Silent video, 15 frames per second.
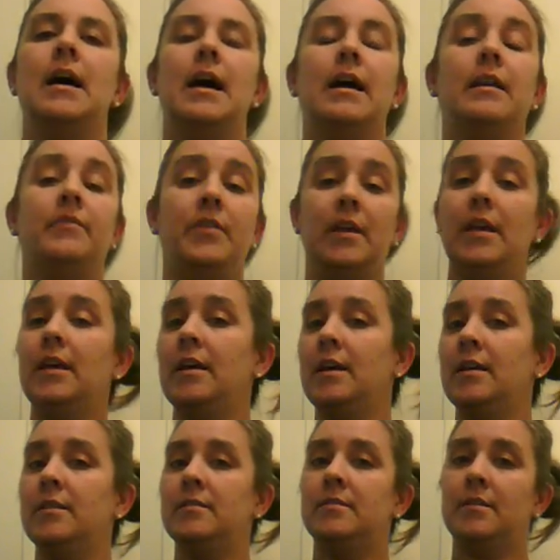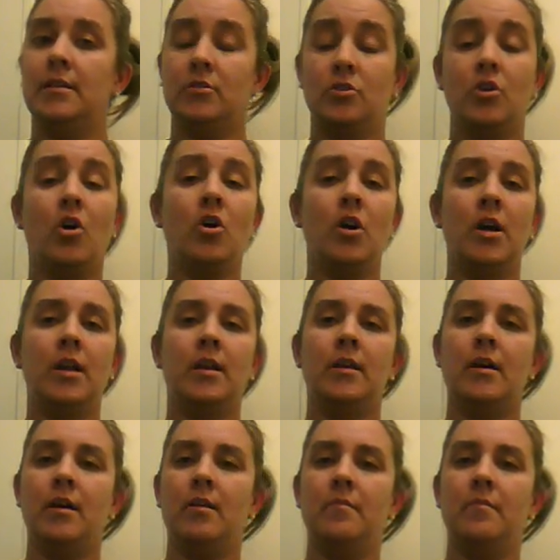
and if it is, then it's gone,